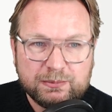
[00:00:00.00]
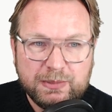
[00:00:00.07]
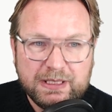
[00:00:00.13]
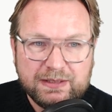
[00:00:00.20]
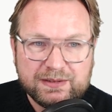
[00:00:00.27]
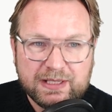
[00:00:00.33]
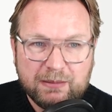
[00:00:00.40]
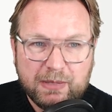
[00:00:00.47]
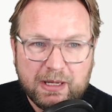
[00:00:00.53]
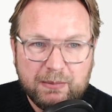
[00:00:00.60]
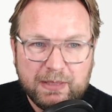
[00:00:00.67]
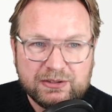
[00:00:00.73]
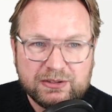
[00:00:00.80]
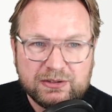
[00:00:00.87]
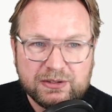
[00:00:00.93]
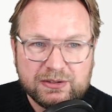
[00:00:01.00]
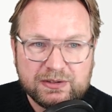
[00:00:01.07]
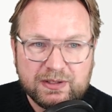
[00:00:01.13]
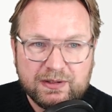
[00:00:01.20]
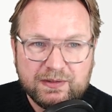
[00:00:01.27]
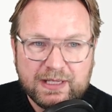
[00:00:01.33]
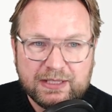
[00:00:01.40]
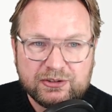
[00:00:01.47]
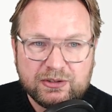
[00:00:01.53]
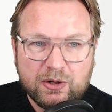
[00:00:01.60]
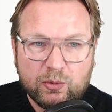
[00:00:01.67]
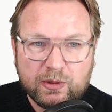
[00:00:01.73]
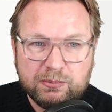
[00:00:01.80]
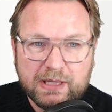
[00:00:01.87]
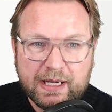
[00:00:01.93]
being sent by
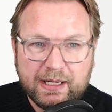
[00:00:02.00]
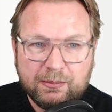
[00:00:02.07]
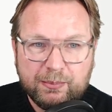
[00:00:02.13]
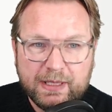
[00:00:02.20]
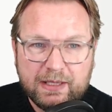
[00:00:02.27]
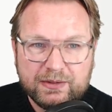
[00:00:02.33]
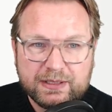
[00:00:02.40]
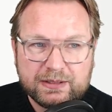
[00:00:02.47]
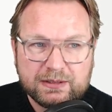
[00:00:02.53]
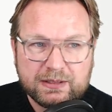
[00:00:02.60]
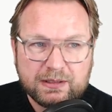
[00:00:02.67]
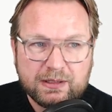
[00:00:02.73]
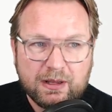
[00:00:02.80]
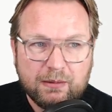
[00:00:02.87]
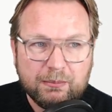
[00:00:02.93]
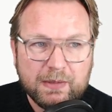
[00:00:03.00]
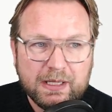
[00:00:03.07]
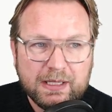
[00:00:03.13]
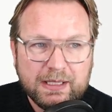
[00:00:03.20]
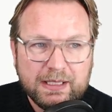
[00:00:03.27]
messages-no-reply@paldesk.com.